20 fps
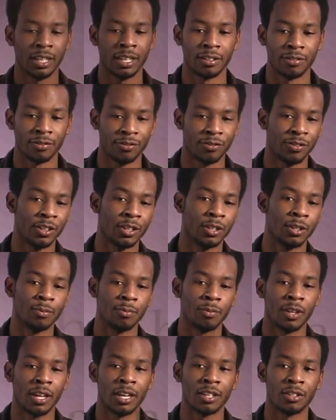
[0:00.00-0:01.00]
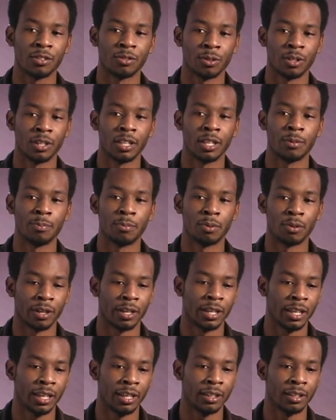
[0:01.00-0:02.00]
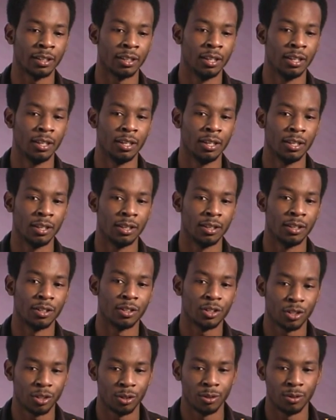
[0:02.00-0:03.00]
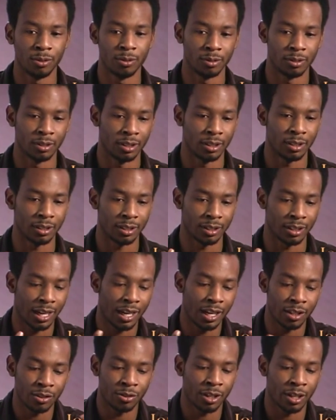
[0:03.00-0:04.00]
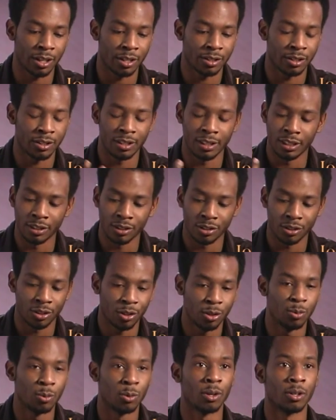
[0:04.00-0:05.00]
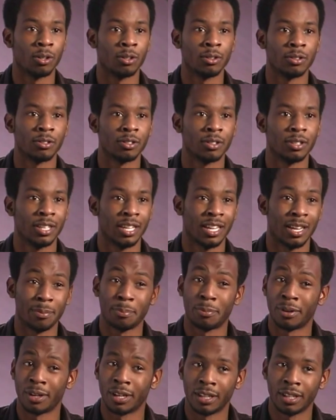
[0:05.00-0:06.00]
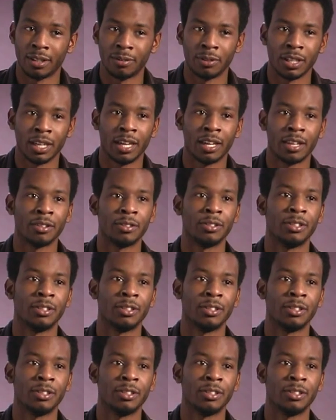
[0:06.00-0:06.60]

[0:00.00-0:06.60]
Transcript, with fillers: a film that is really bringing the two, contrasting these two worlds and bringing them together.